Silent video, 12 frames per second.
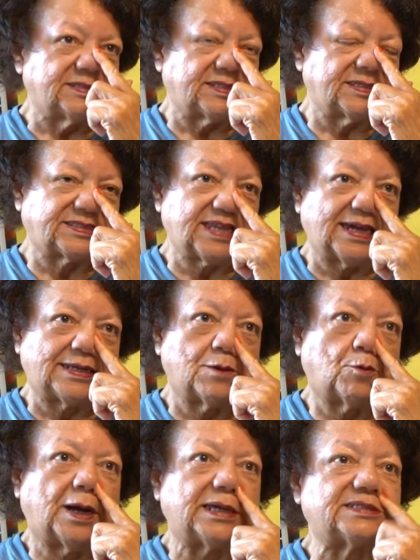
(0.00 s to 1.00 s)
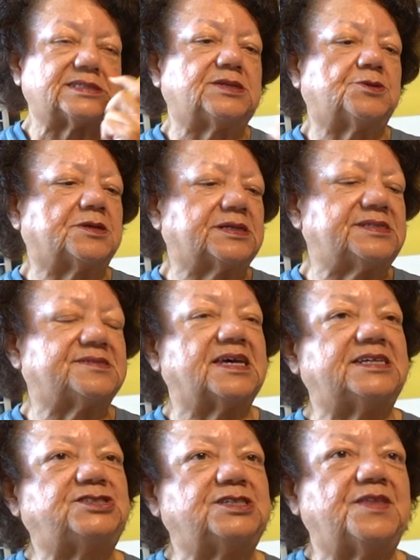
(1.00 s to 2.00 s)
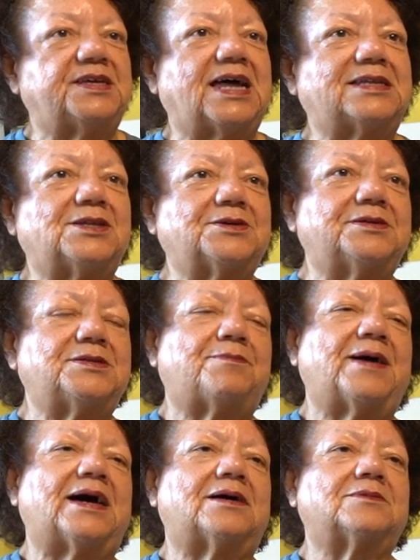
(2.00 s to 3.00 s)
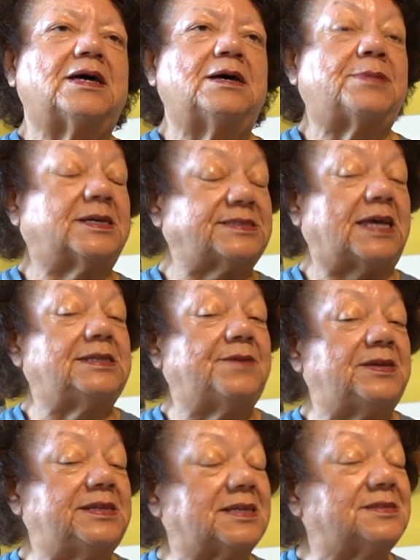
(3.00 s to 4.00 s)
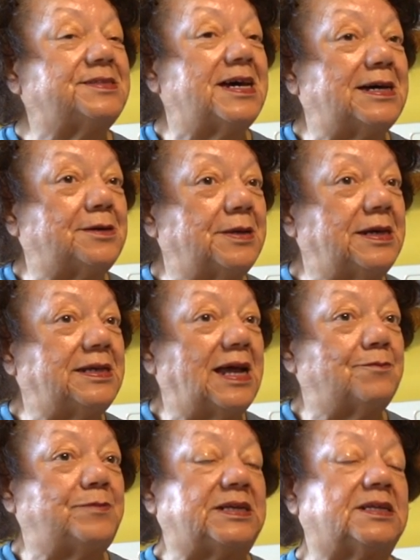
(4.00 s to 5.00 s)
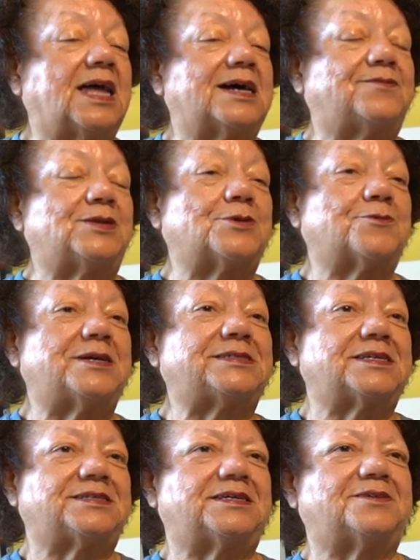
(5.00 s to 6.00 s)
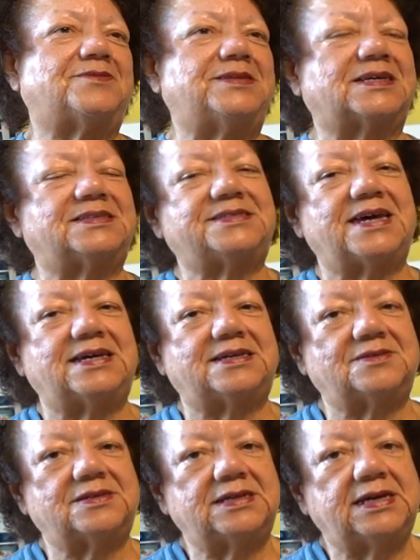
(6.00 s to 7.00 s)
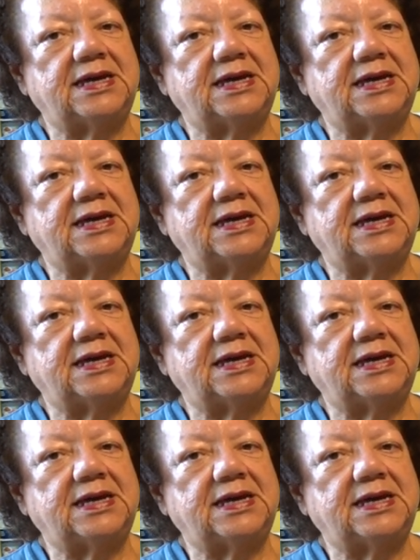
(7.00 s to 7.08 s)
Sustaining Way is an organization that I learned about because I live in Nicholtown and I've been a lifelong resident of Nicholtown.